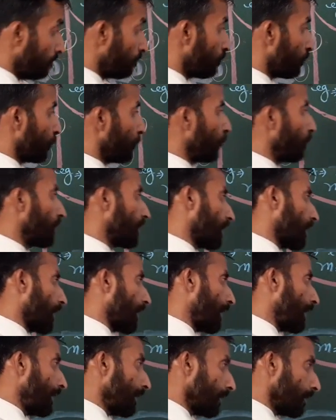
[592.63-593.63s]
you will
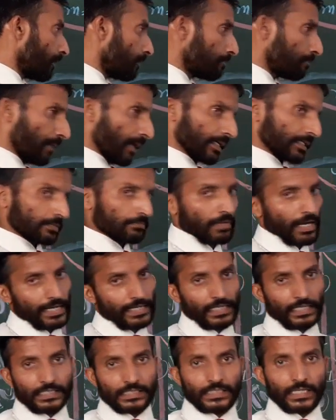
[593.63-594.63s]
write plus
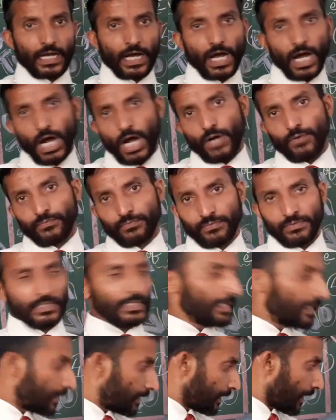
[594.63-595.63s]
minus half.
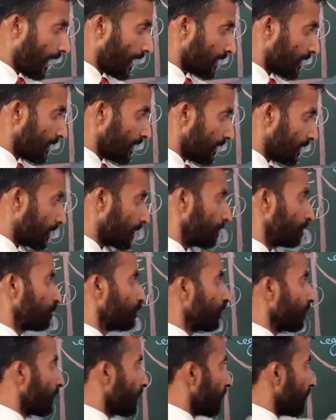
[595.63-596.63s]
That's it.
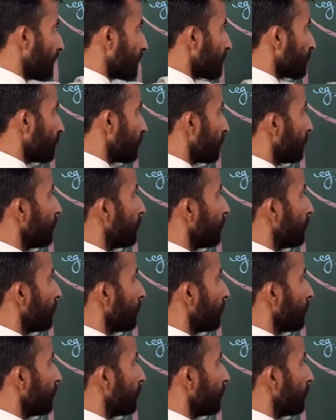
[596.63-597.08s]
This.